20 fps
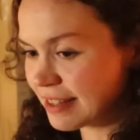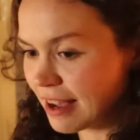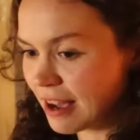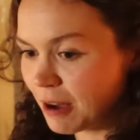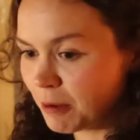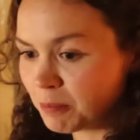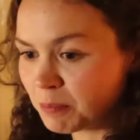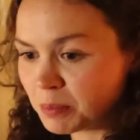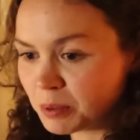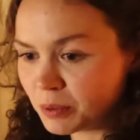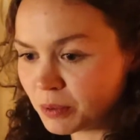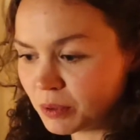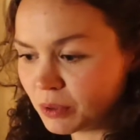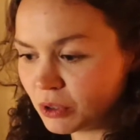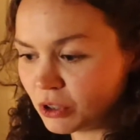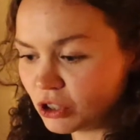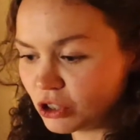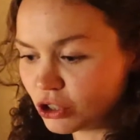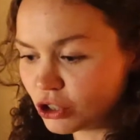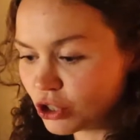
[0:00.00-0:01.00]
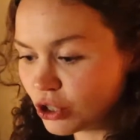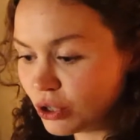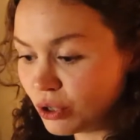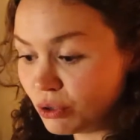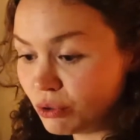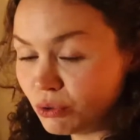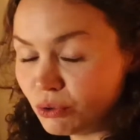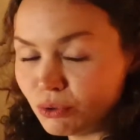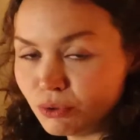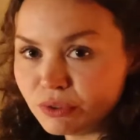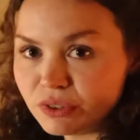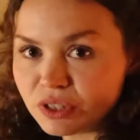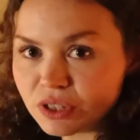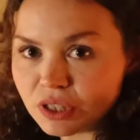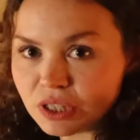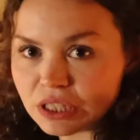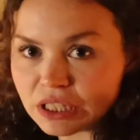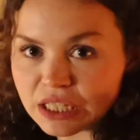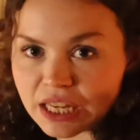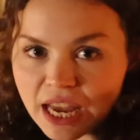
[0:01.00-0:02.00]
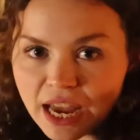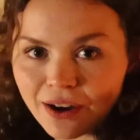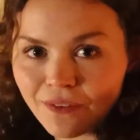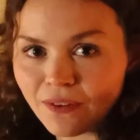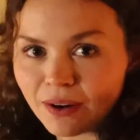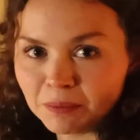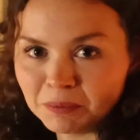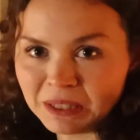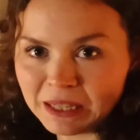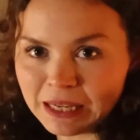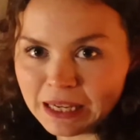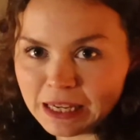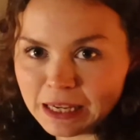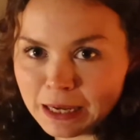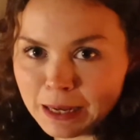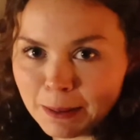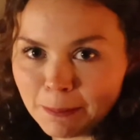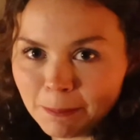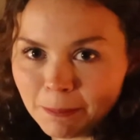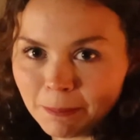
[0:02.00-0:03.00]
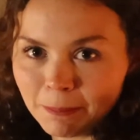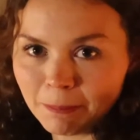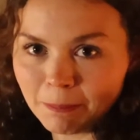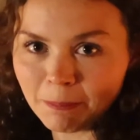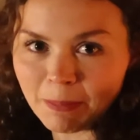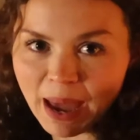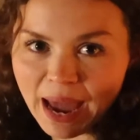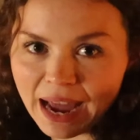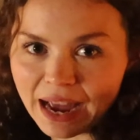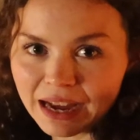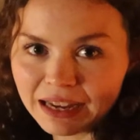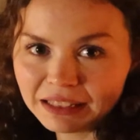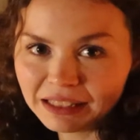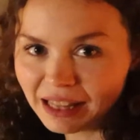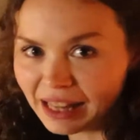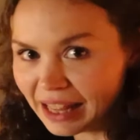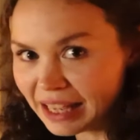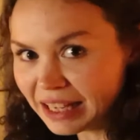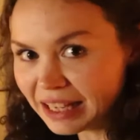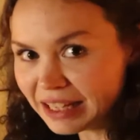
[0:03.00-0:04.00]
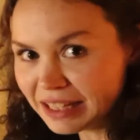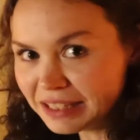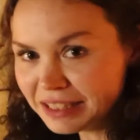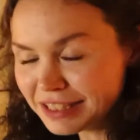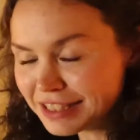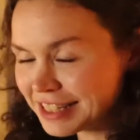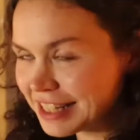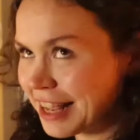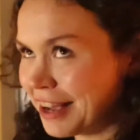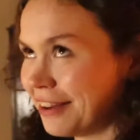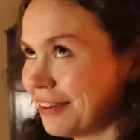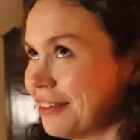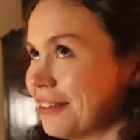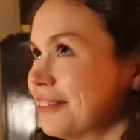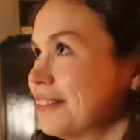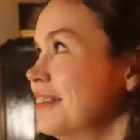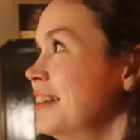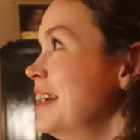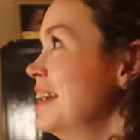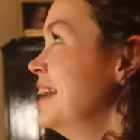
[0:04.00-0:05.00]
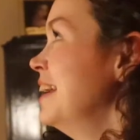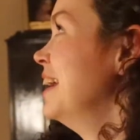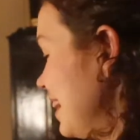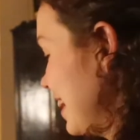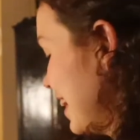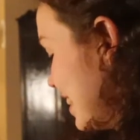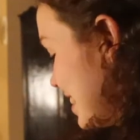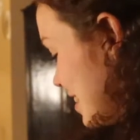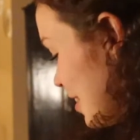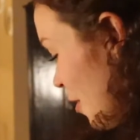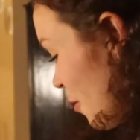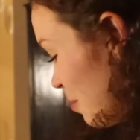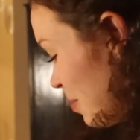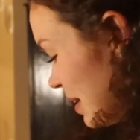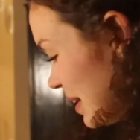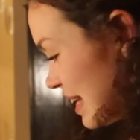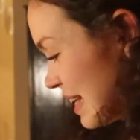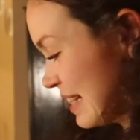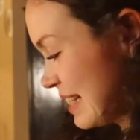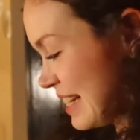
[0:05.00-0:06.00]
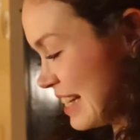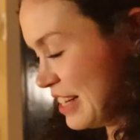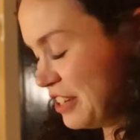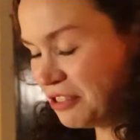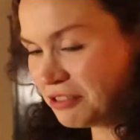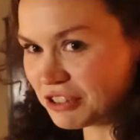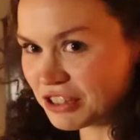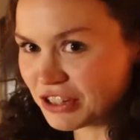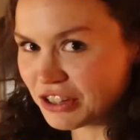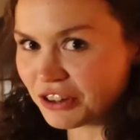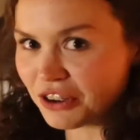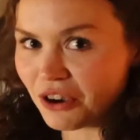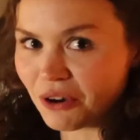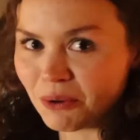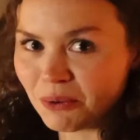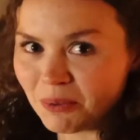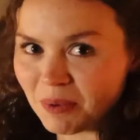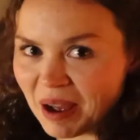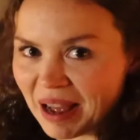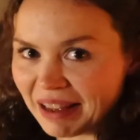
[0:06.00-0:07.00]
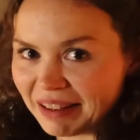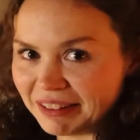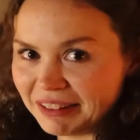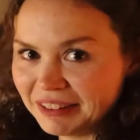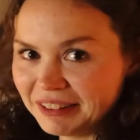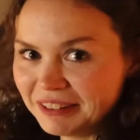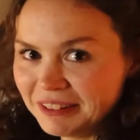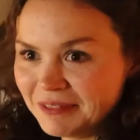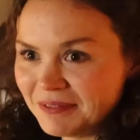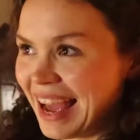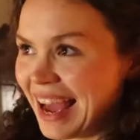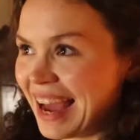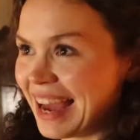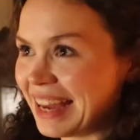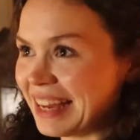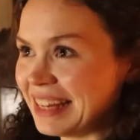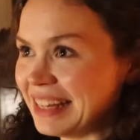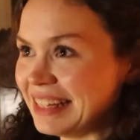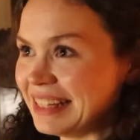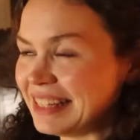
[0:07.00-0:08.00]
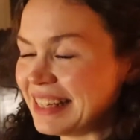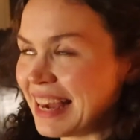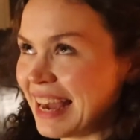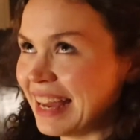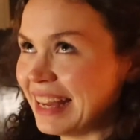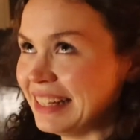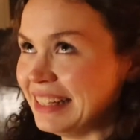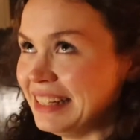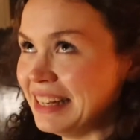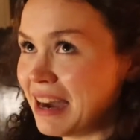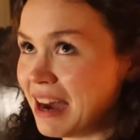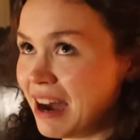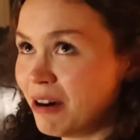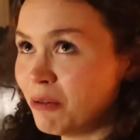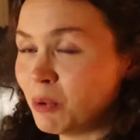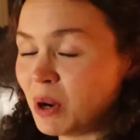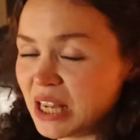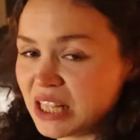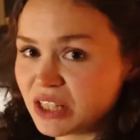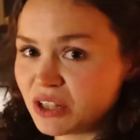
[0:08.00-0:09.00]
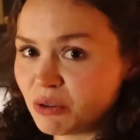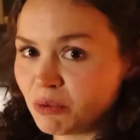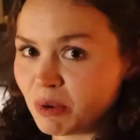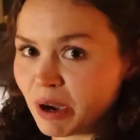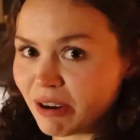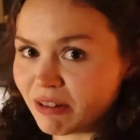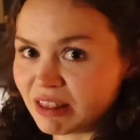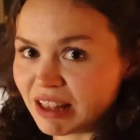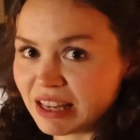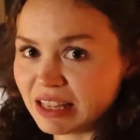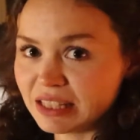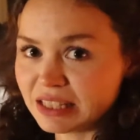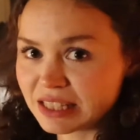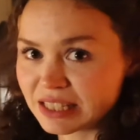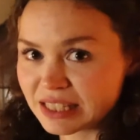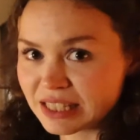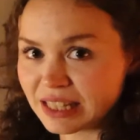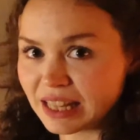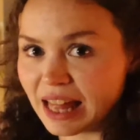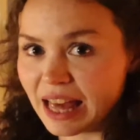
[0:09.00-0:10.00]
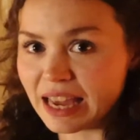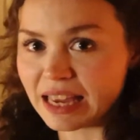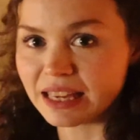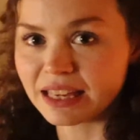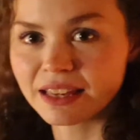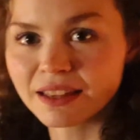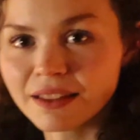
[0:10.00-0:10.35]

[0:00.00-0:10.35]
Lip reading: up too terribly badly, so let's hope it continues to go well. I cannot wait to wear this. Like,